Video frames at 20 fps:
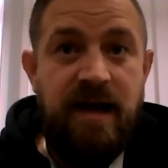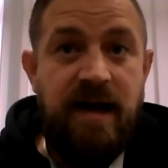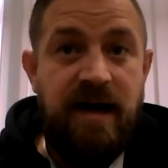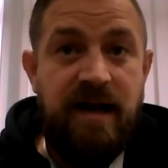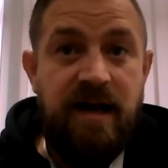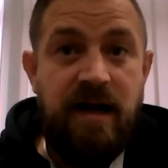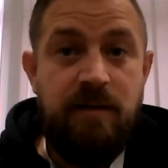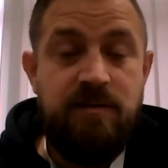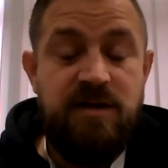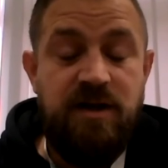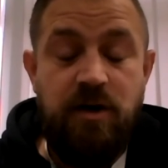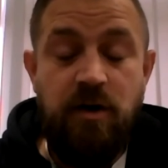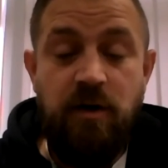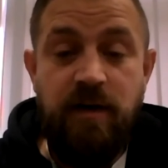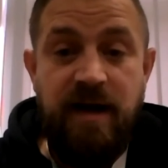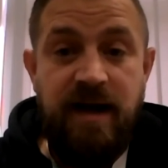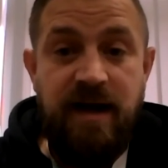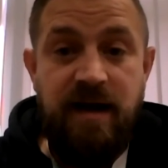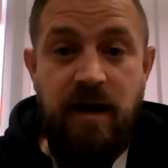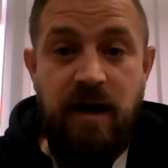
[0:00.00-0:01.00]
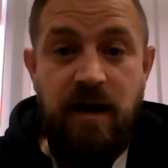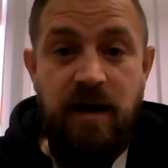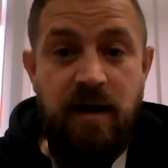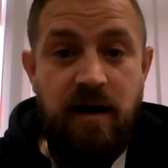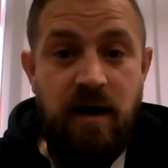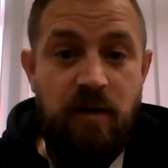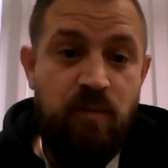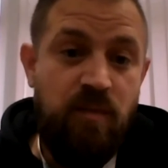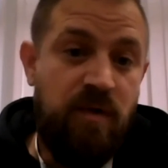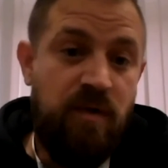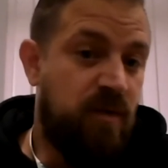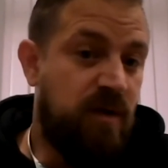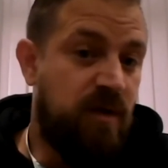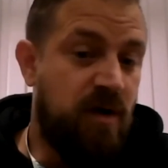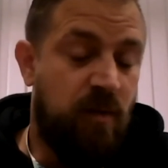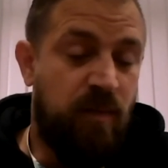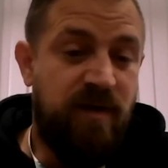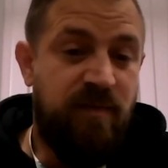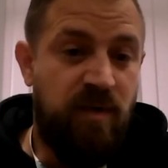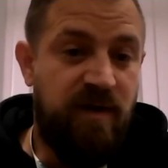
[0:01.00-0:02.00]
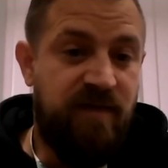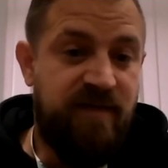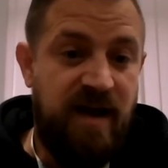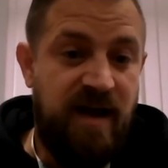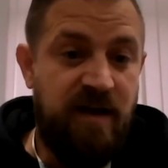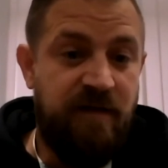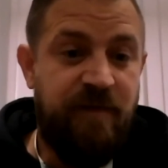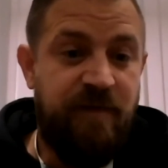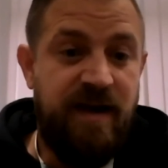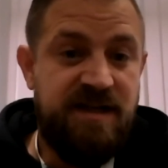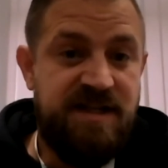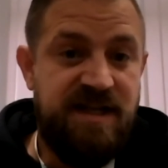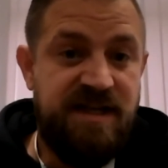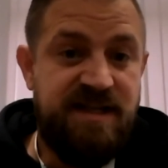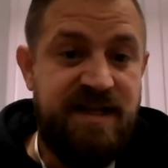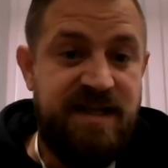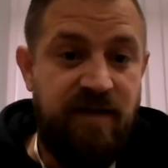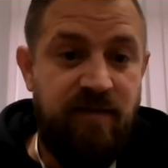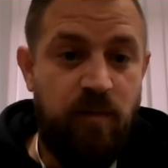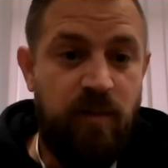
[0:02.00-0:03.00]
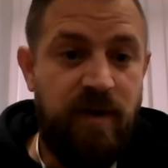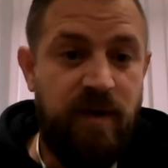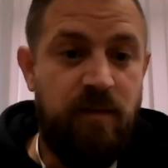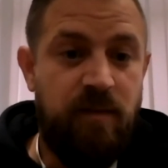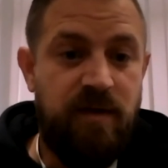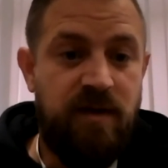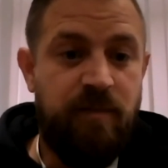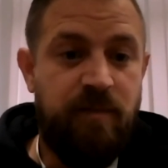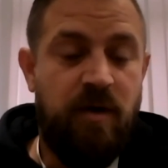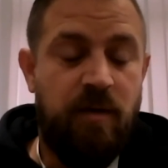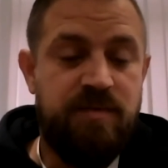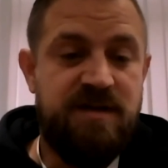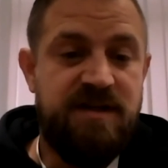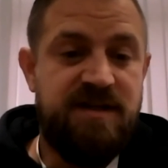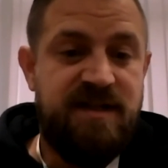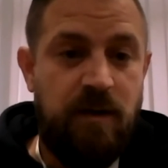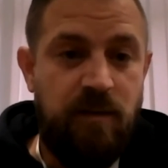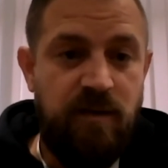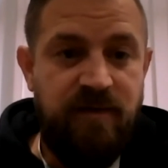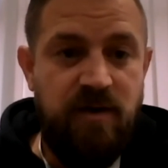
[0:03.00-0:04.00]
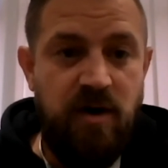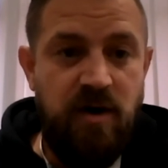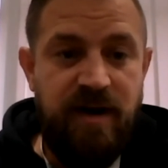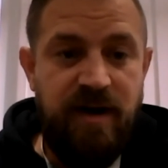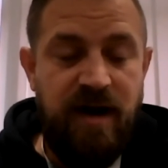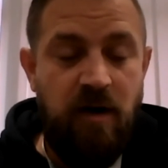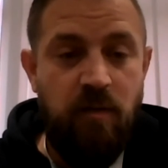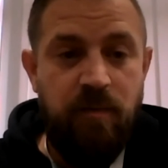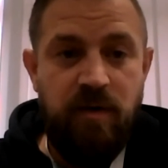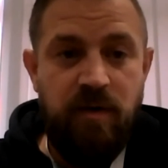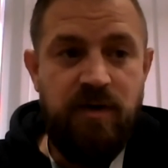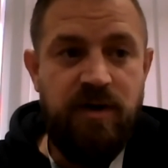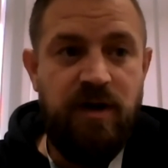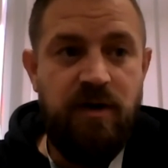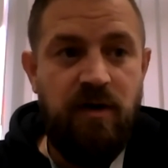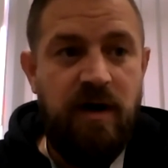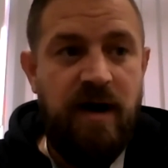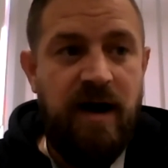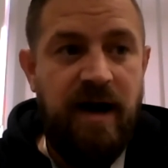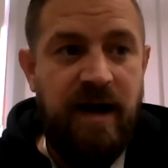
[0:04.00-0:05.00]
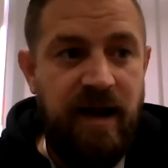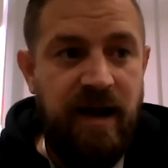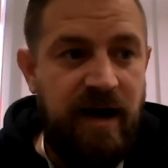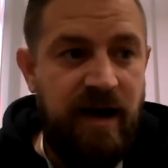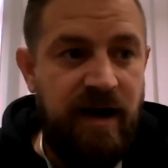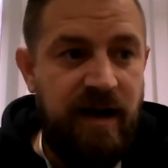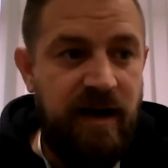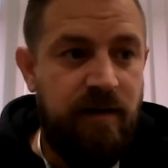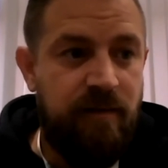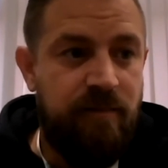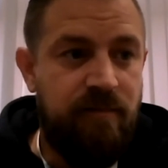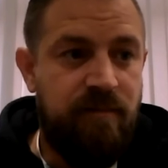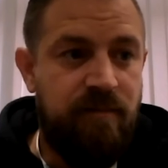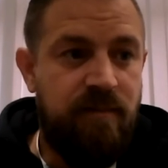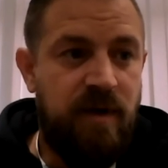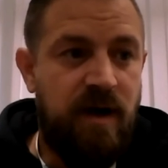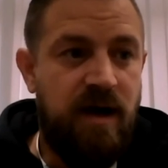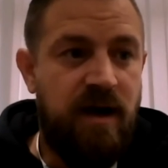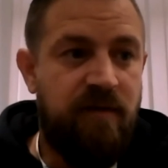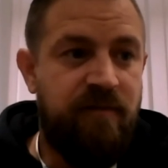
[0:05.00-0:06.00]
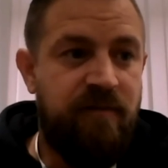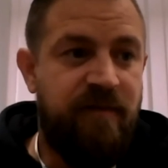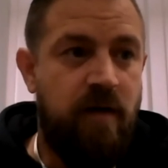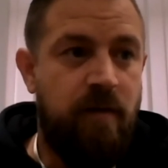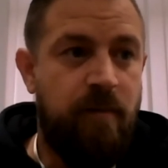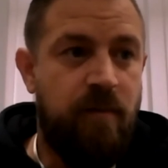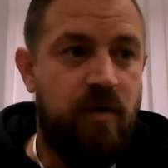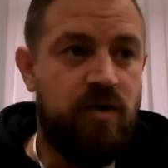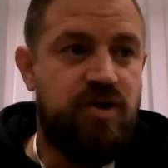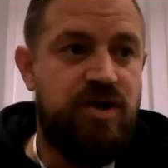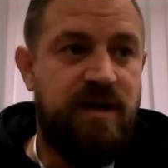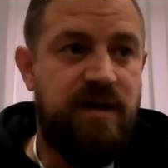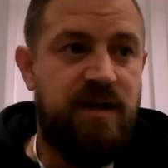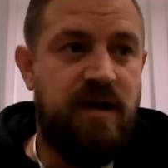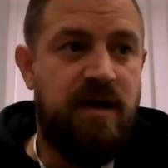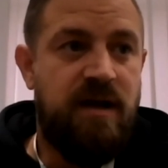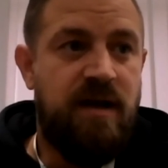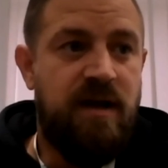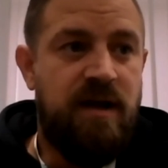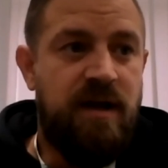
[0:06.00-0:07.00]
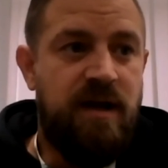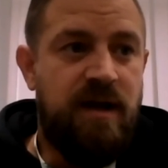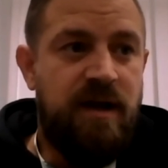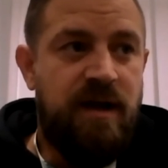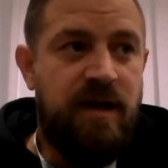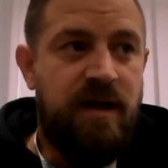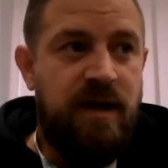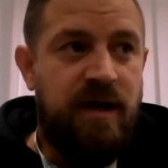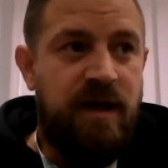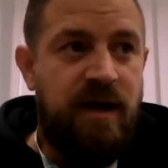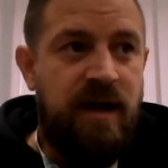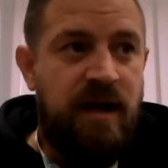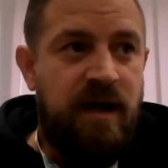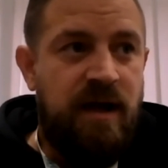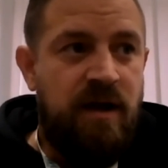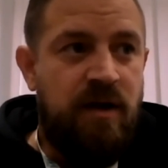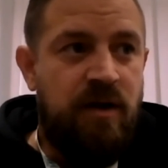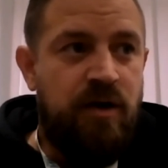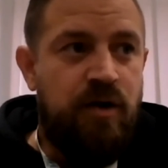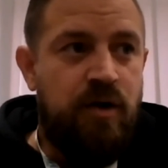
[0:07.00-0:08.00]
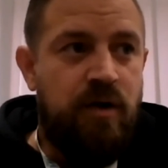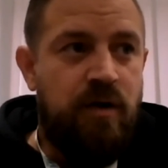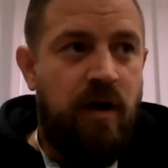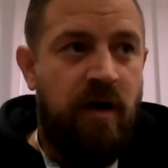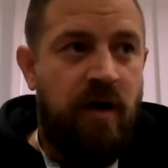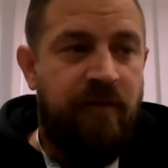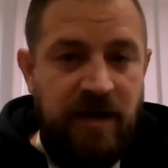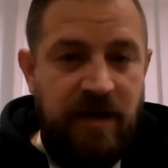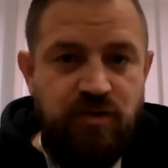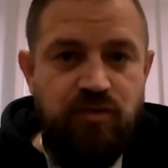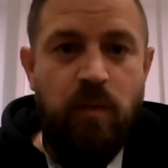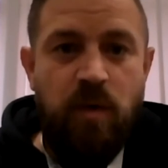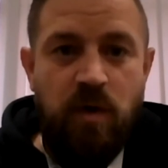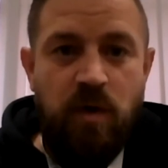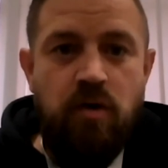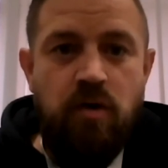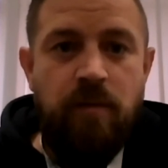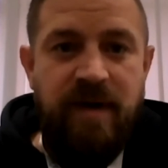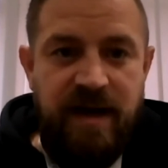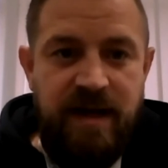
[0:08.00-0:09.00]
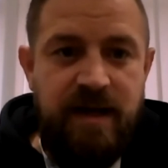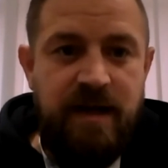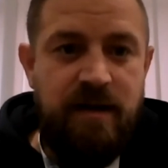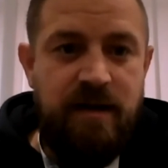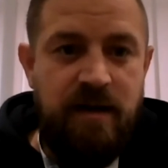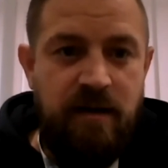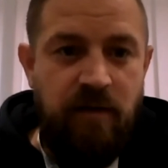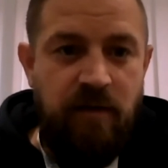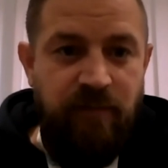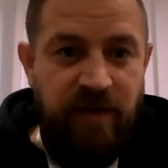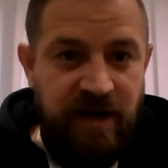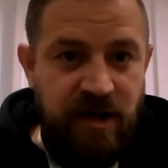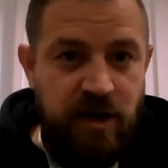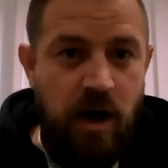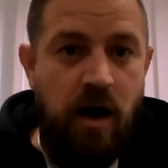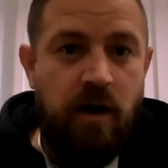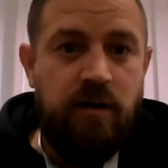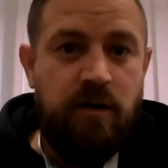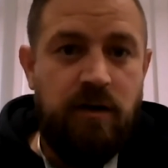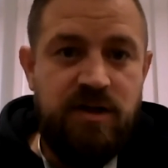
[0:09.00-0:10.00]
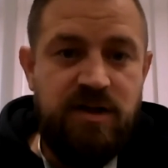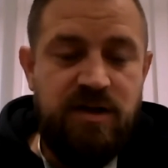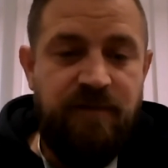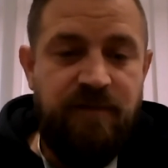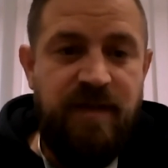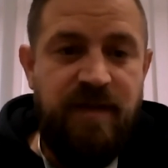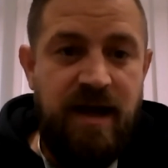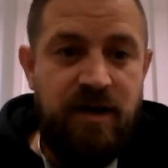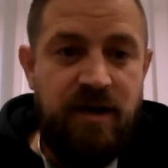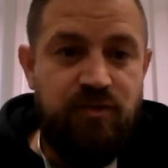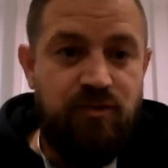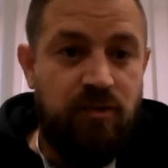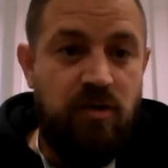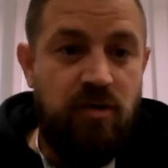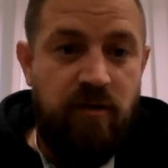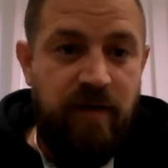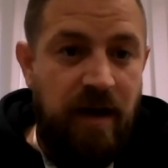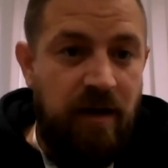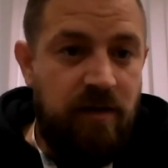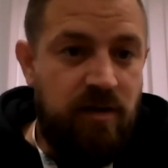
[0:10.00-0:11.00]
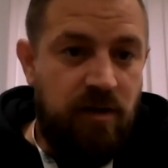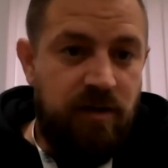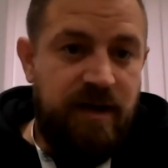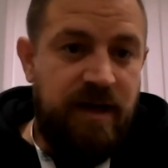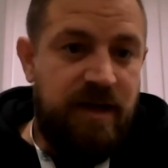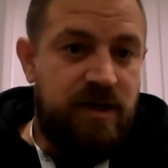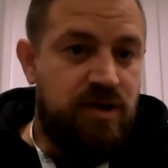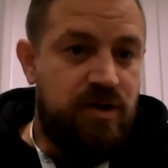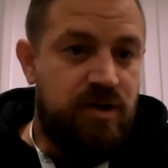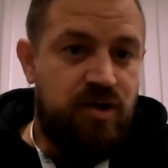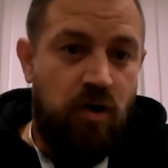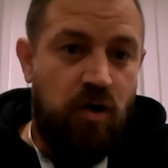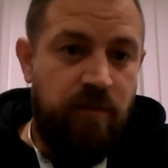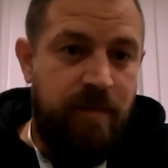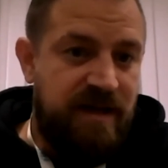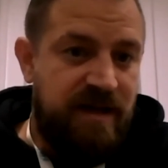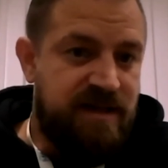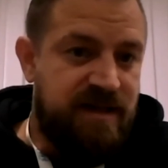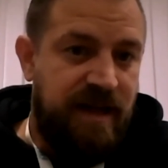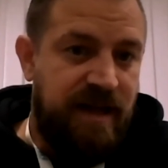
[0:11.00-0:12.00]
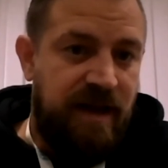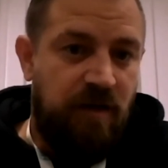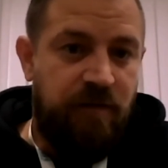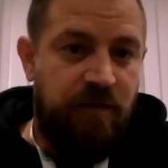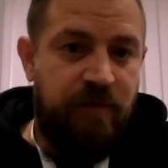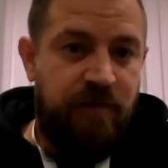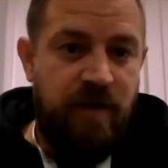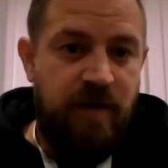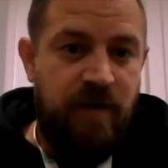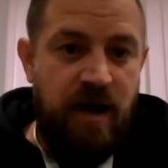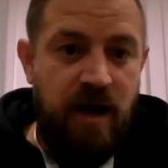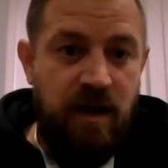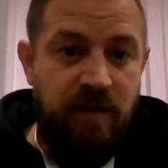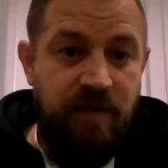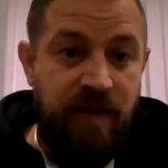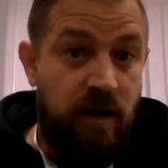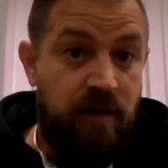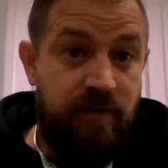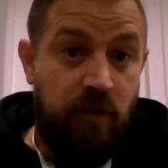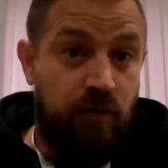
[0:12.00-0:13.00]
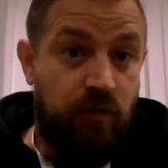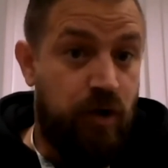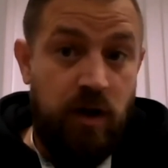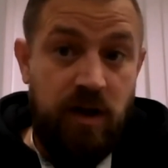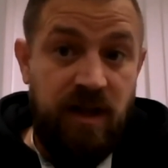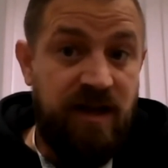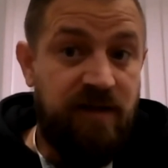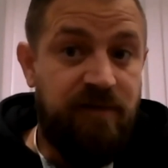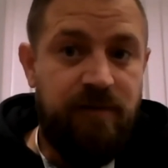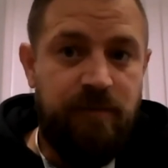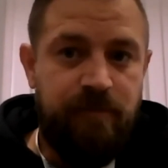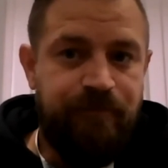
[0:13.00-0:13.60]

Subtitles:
I absolutely do. Yeah, and we've kind of faced it here in Wigan with the properties that we've got now. But I am very much in the. A veteran will come in, and regardless of their drug or alcohol addictions or mental health, they'll not leave.